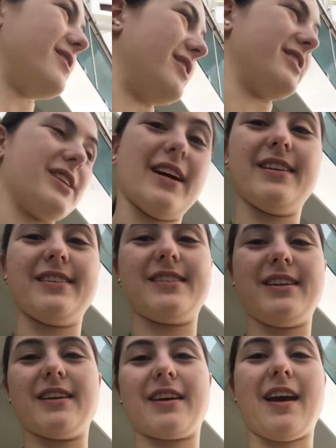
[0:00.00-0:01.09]
which I didn't
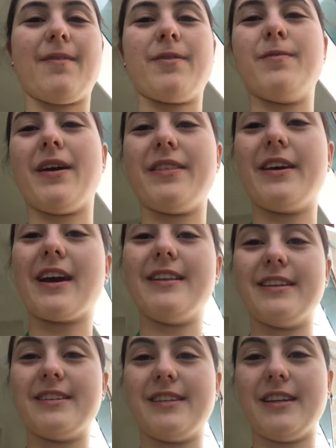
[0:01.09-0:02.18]
see the captain, but I think I
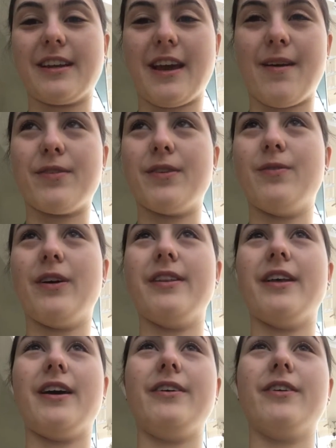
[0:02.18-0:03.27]
did see the captain
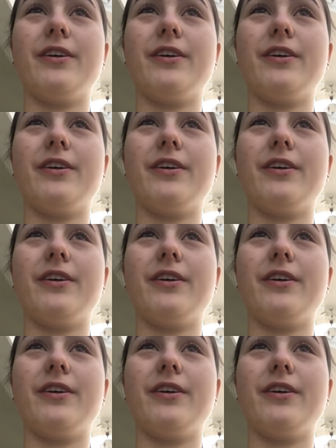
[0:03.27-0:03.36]
one day,